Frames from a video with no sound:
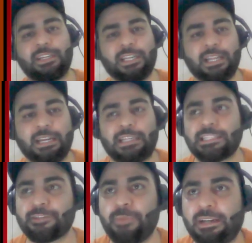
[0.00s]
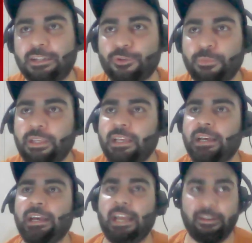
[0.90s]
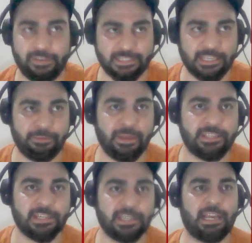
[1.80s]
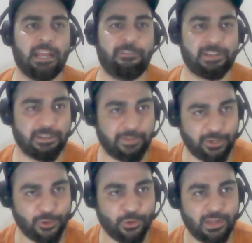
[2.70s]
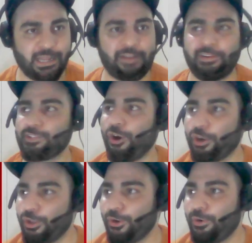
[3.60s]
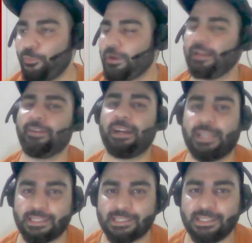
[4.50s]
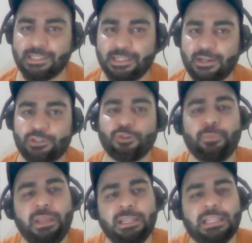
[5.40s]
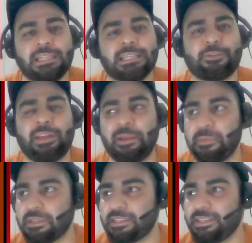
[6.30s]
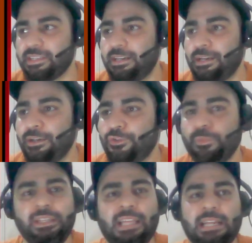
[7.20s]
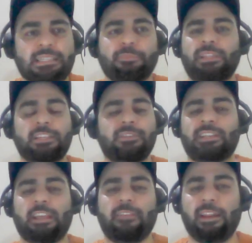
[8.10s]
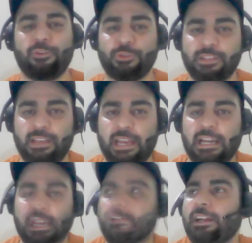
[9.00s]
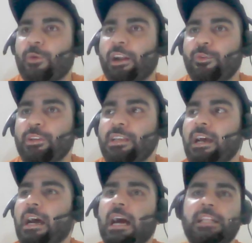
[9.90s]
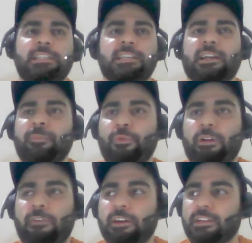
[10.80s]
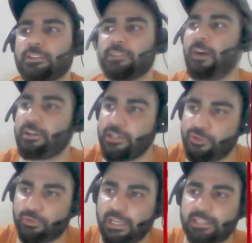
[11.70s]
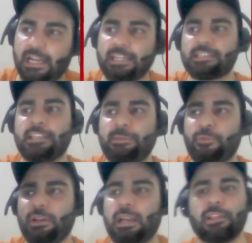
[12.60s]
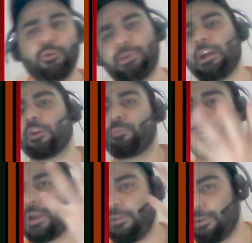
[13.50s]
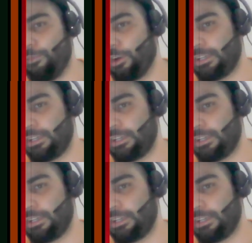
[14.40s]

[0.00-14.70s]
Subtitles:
It doesn't matter to me if it is an image, if it is a video, if it is audio, whatever it is. To me, they're just variables. To me, there are some things which take values, and after that, what I do is I'll just compute a function. So function should take that as an input and give me an output whatever I want.